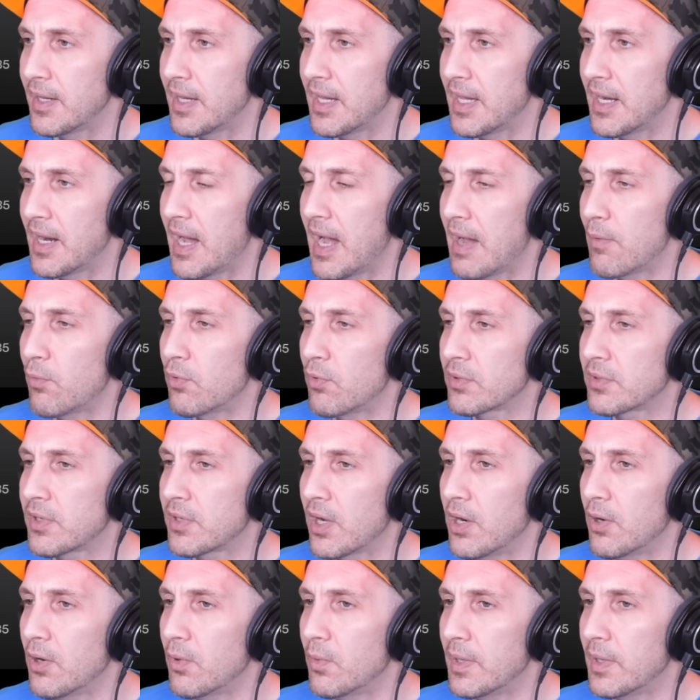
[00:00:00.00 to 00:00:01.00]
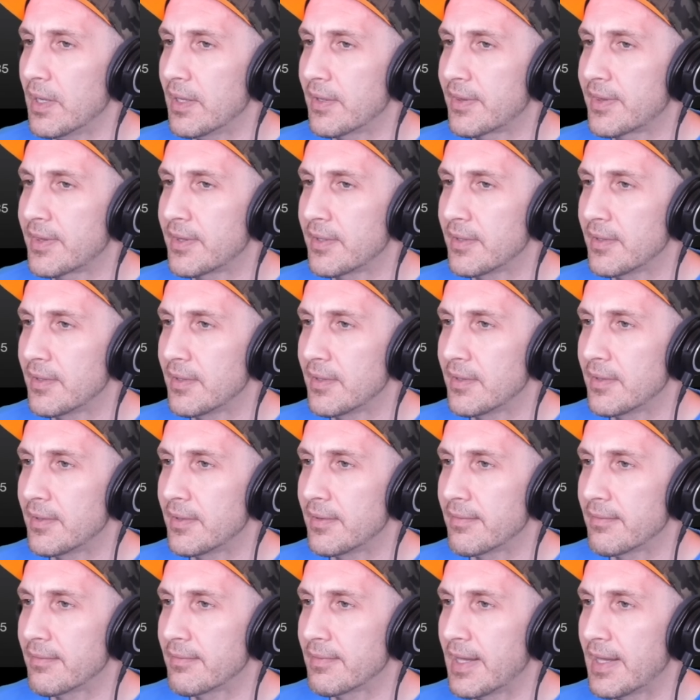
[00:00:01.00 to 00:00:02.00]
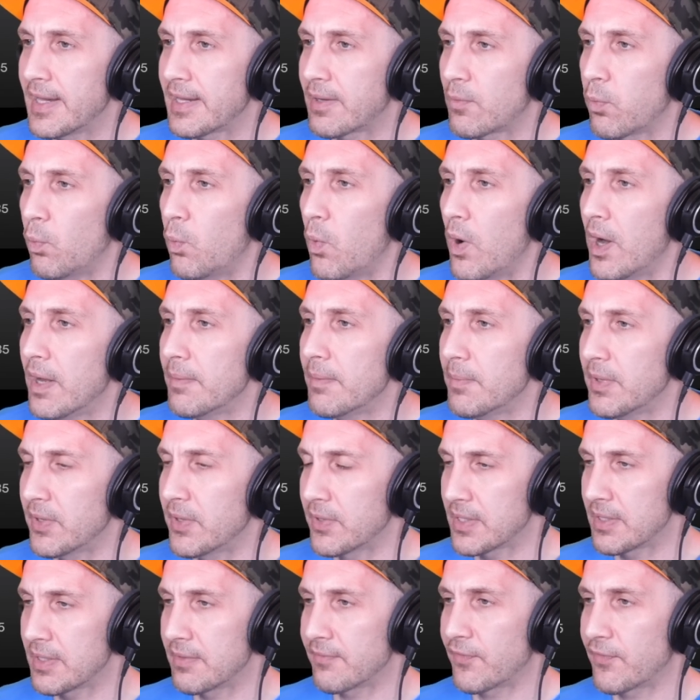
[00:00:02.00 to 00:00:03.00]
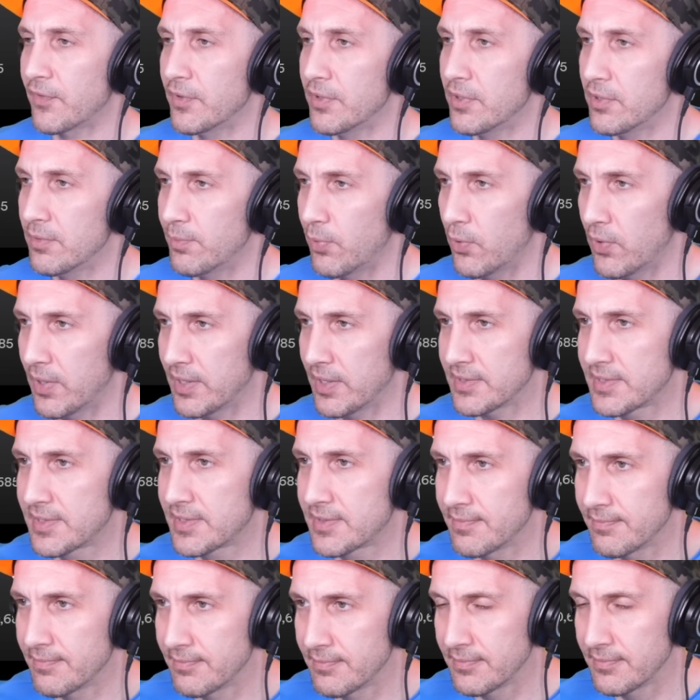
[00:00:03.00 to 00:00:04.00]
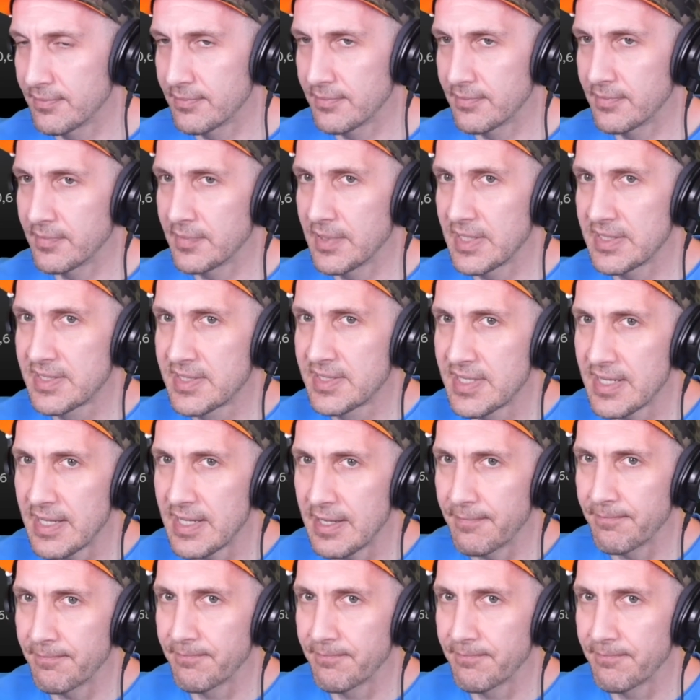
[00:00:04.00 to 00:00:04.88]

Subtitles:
And I will go with like 1 million for New Boys. Let's see.